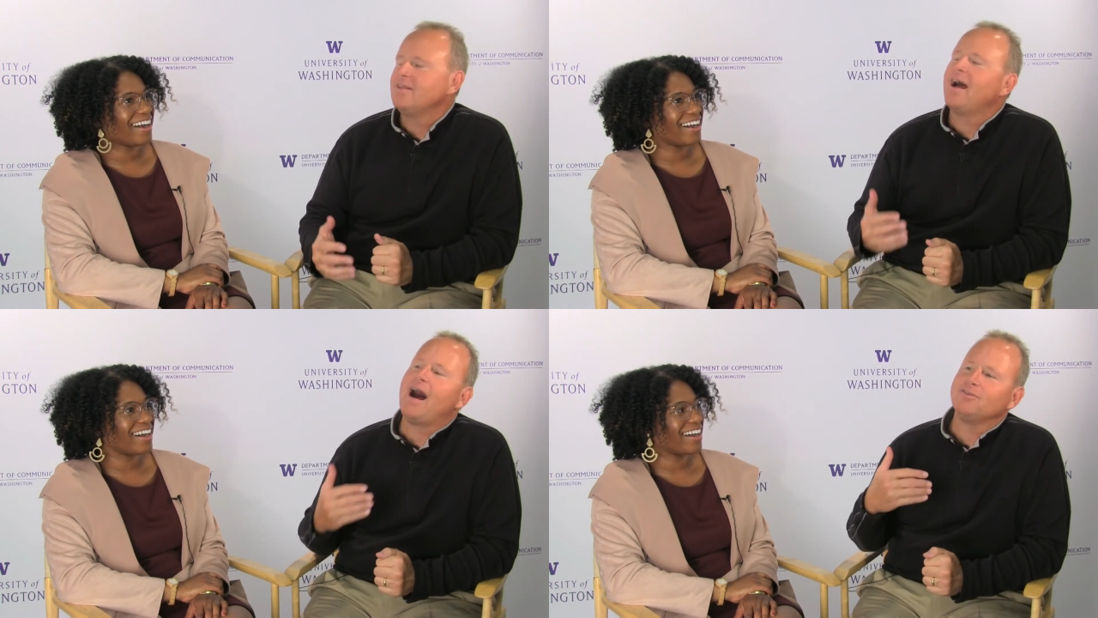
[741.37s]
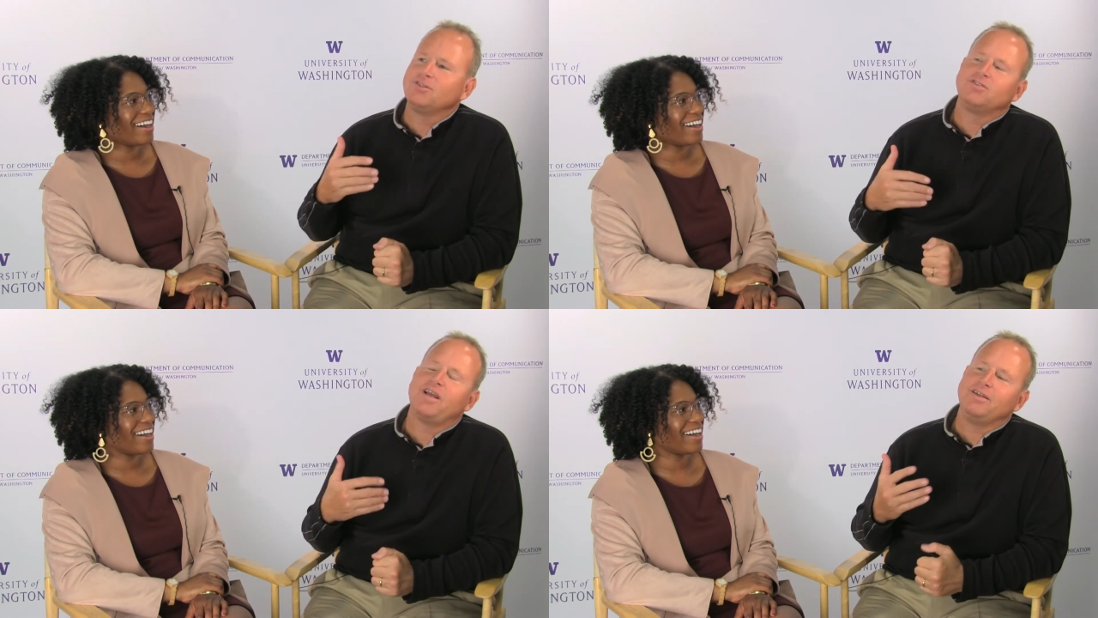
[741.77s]
Speaker 1: I'll
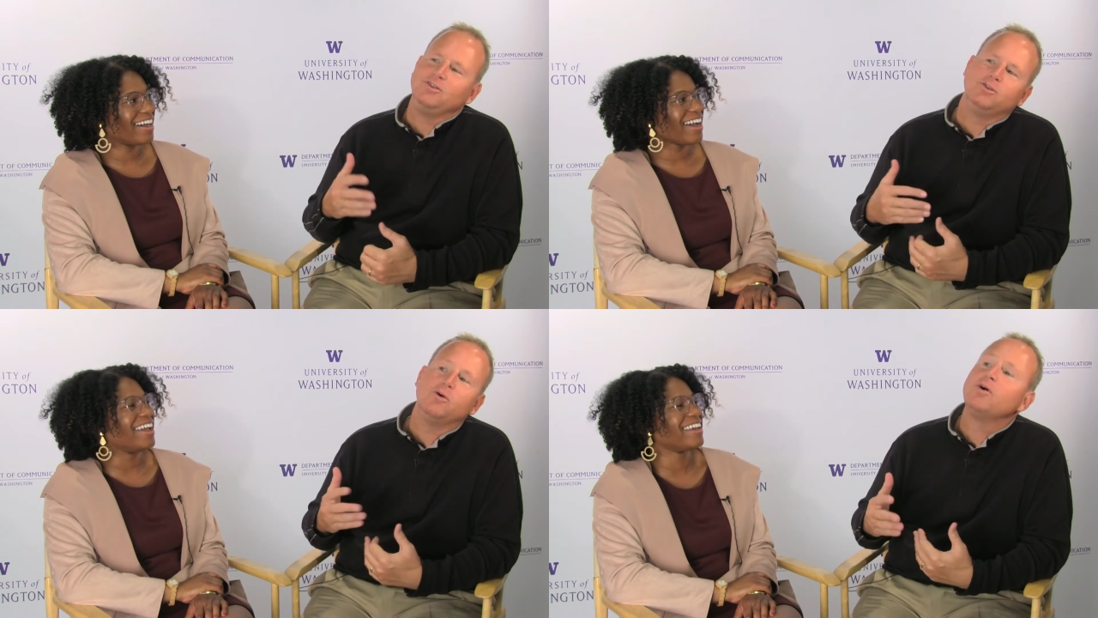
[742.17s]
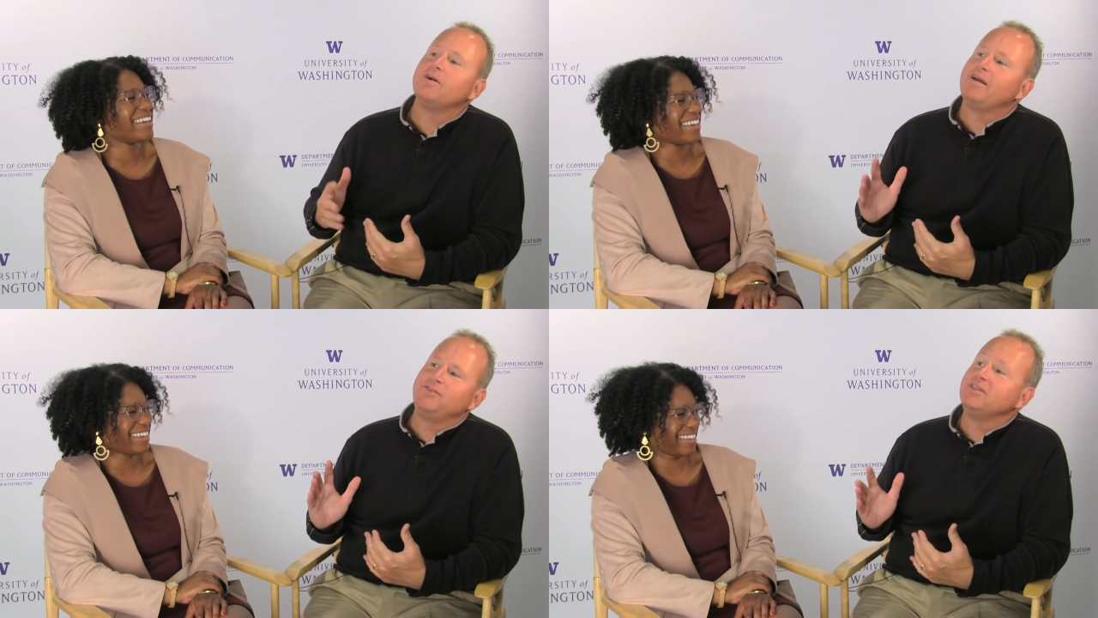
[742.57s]
just say you,
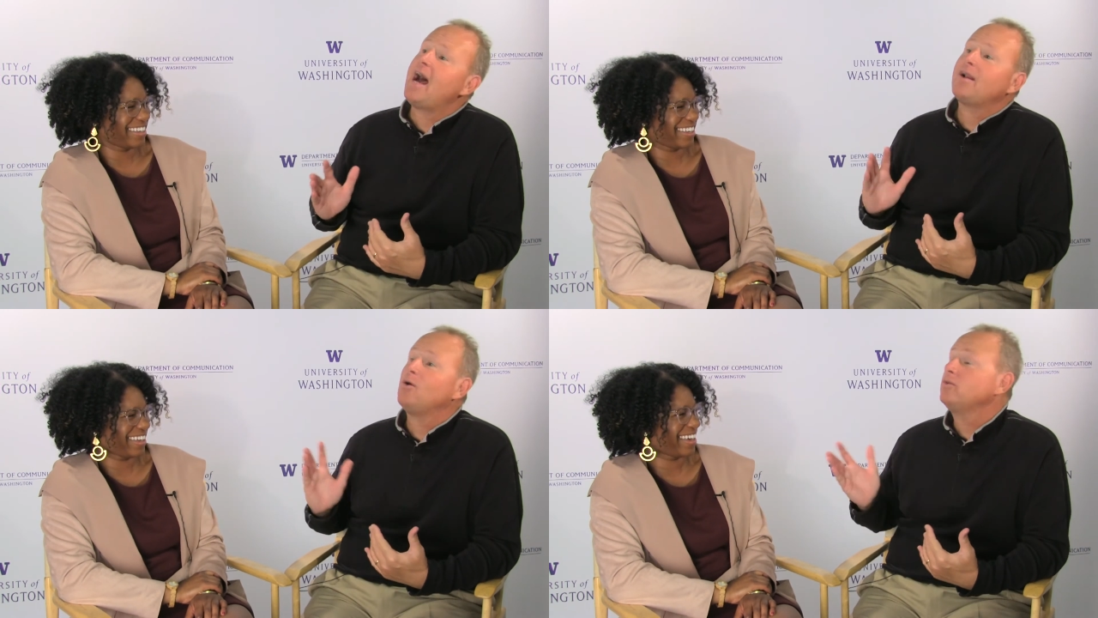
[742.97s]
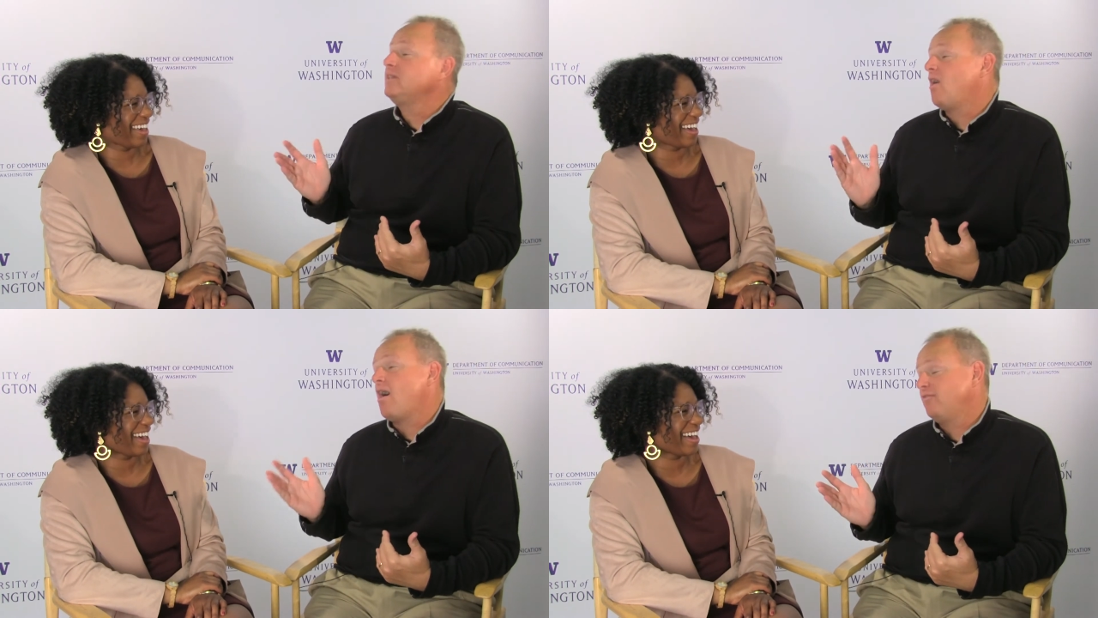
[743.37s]
if you're not holding
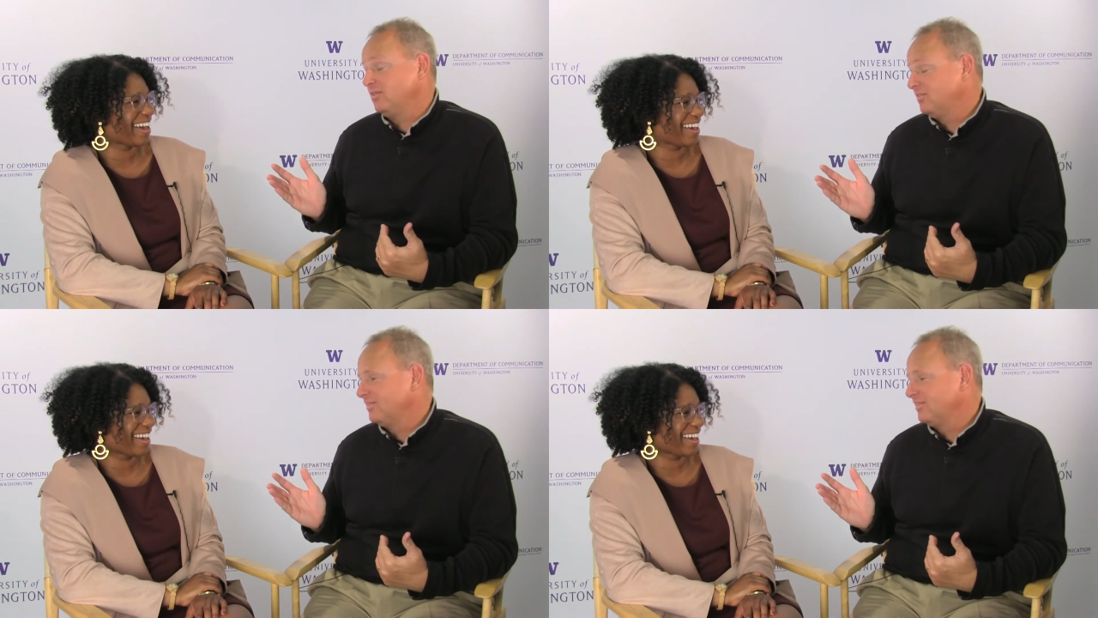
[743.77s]
office